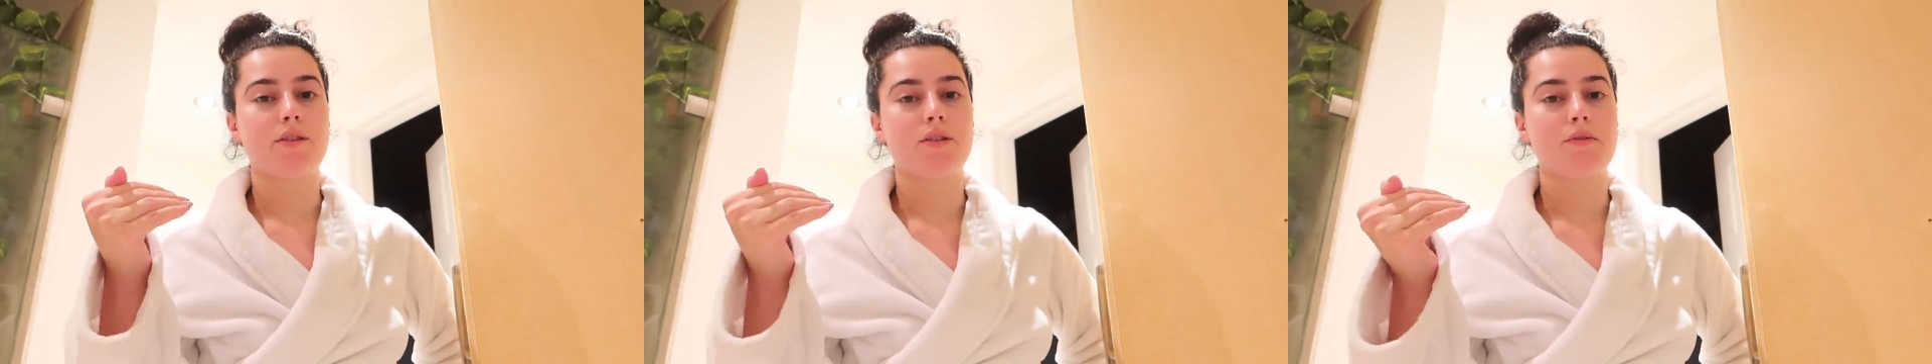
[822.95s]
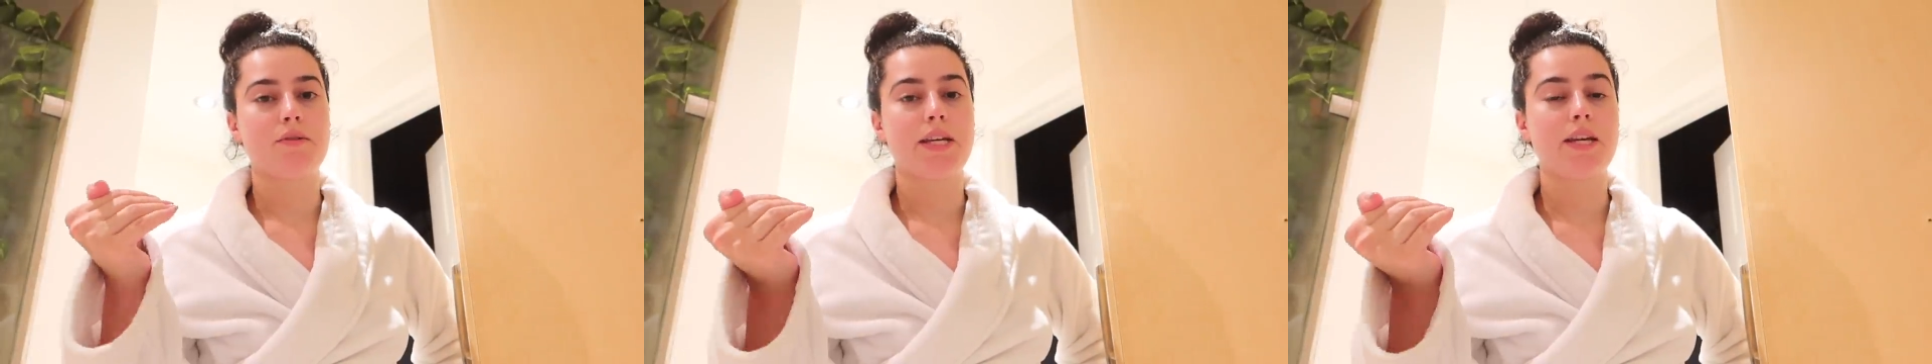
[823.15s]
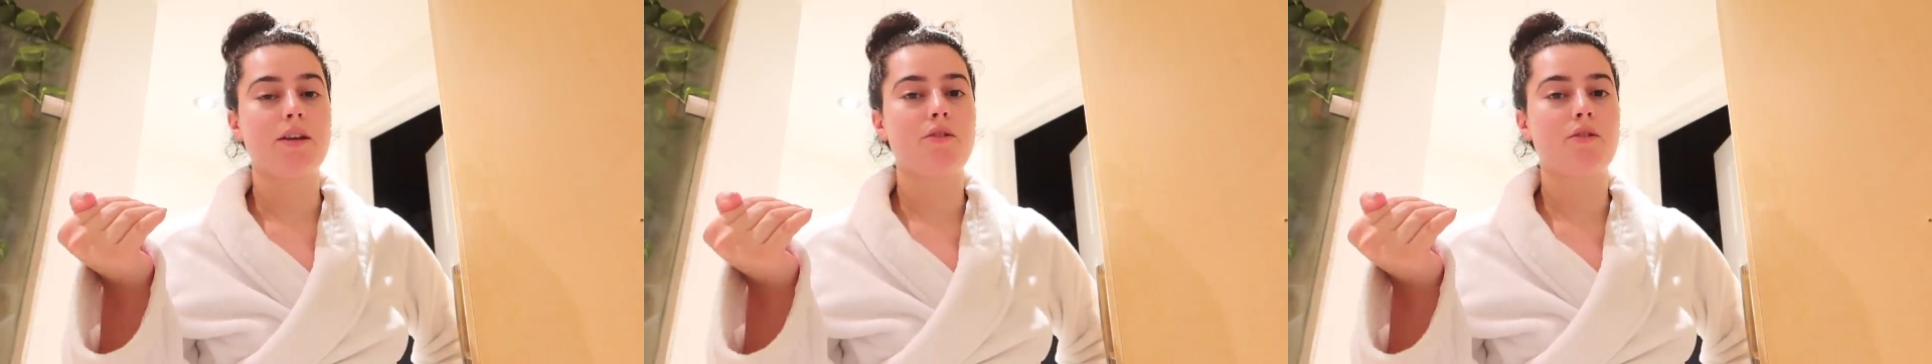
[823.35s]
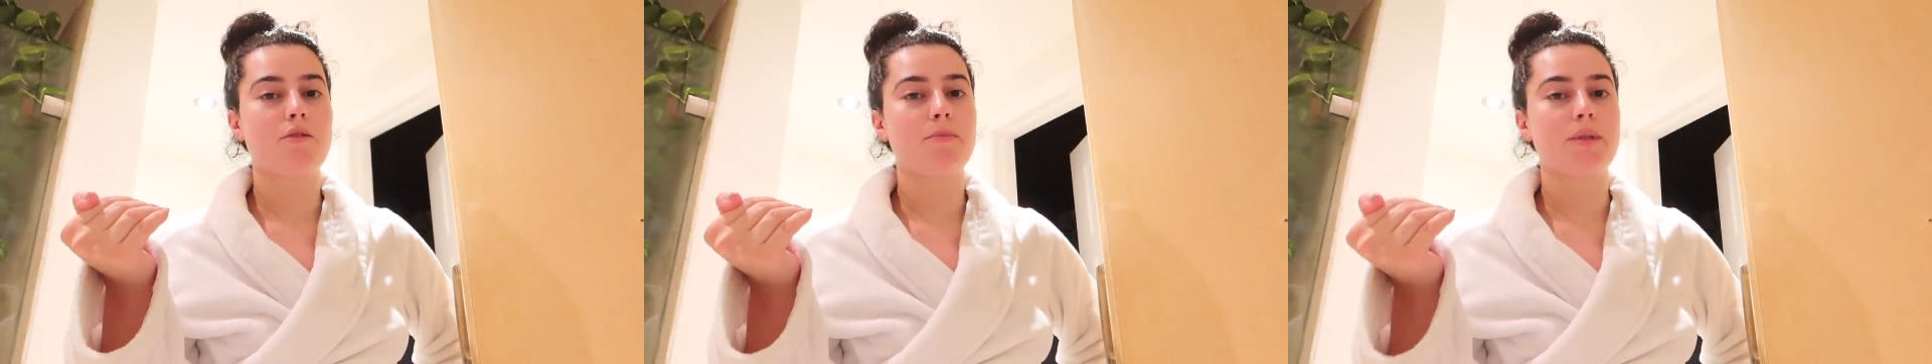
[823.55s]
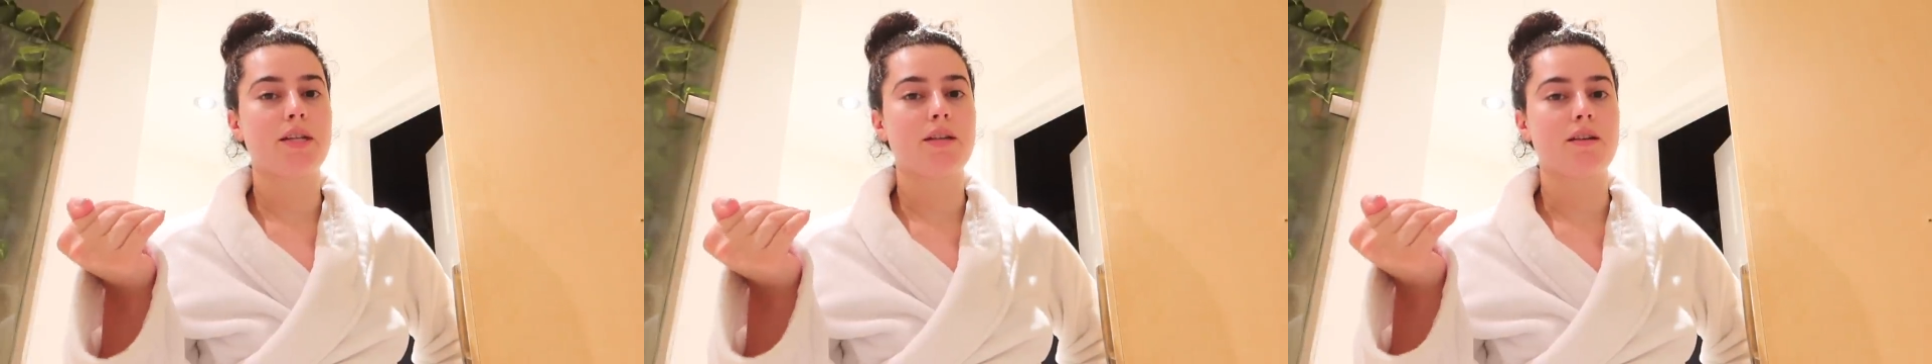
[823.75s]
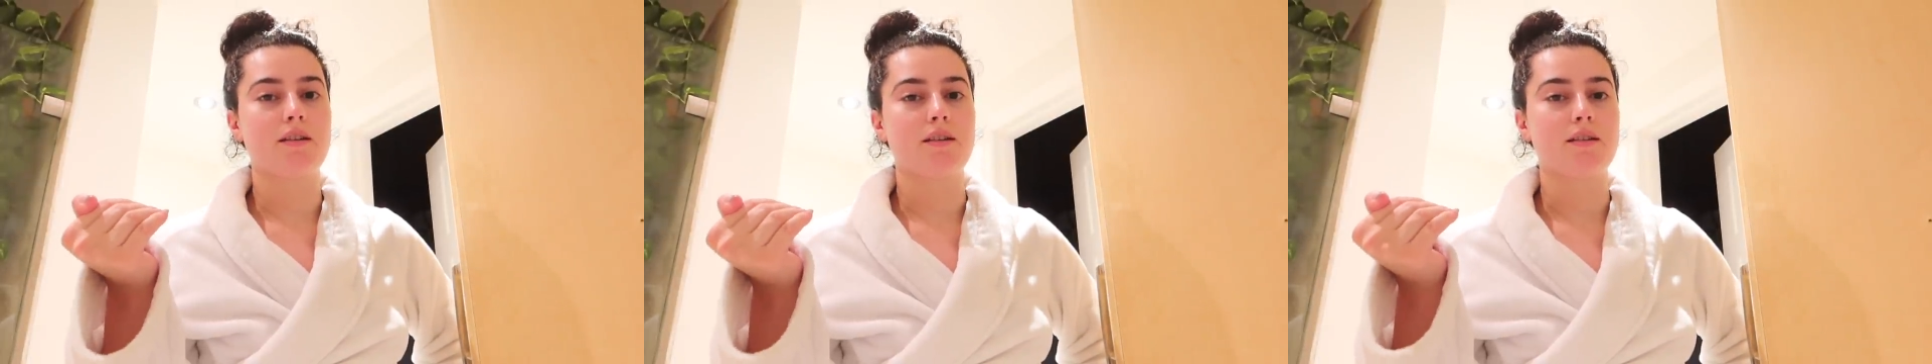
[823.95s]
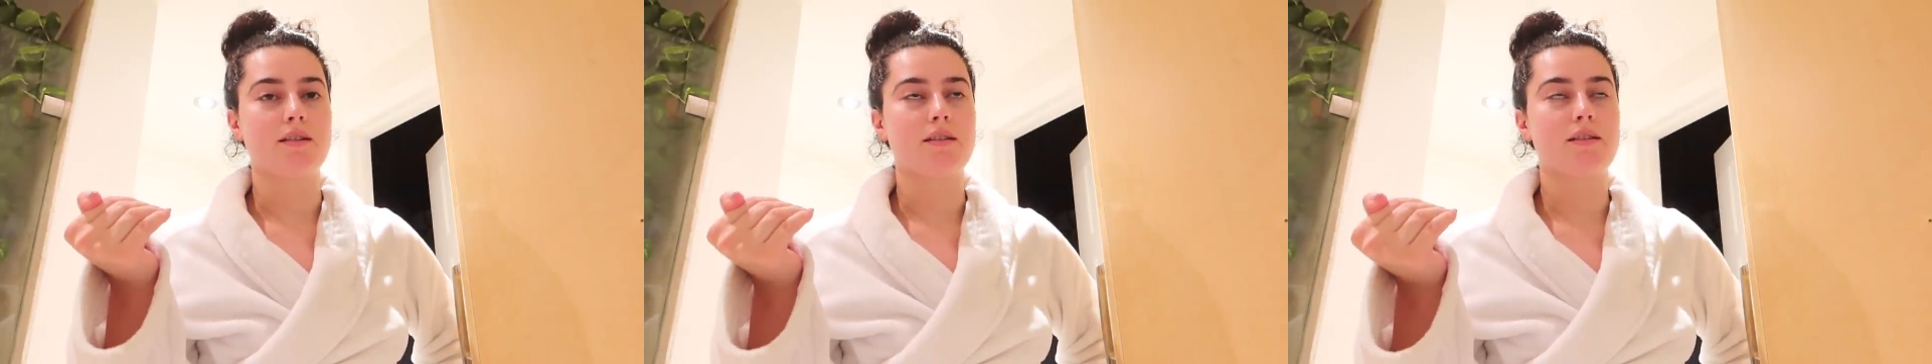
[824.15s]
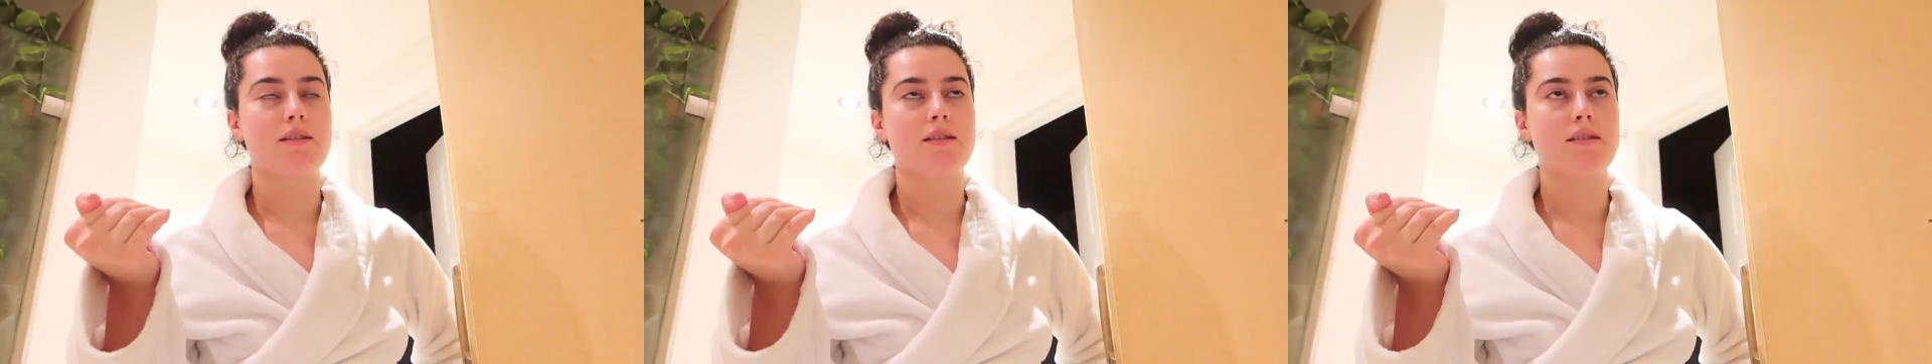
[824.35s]
to heal
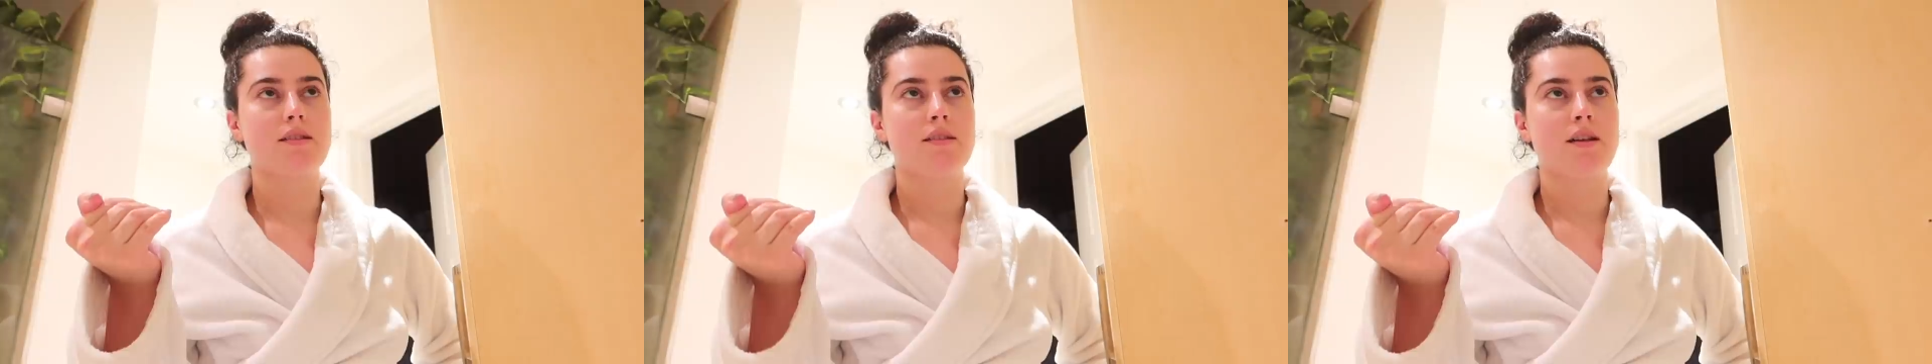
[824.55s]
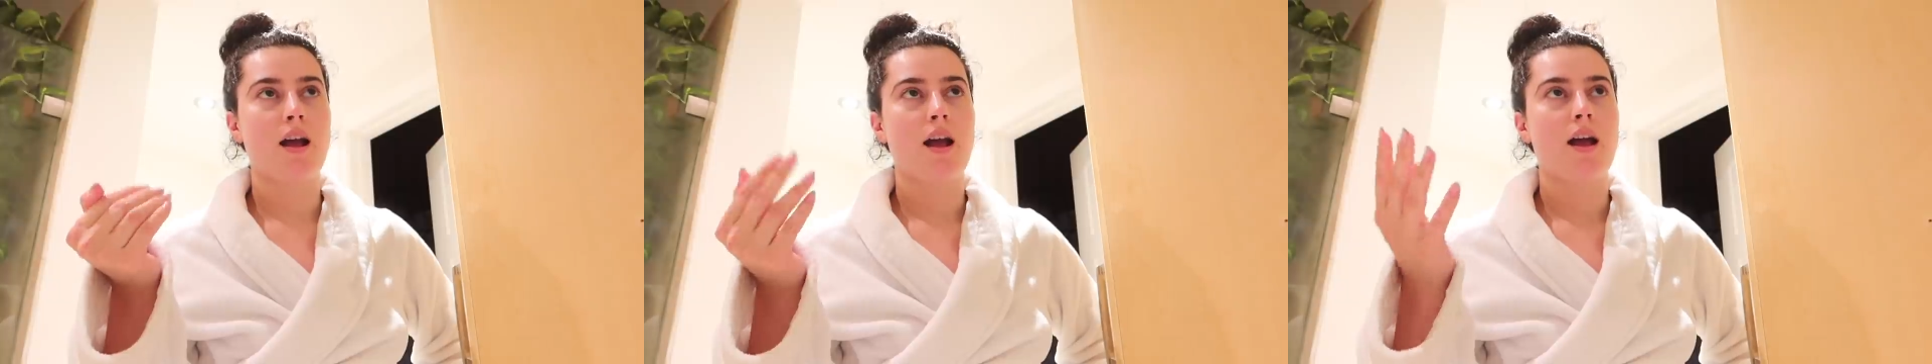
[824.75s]
because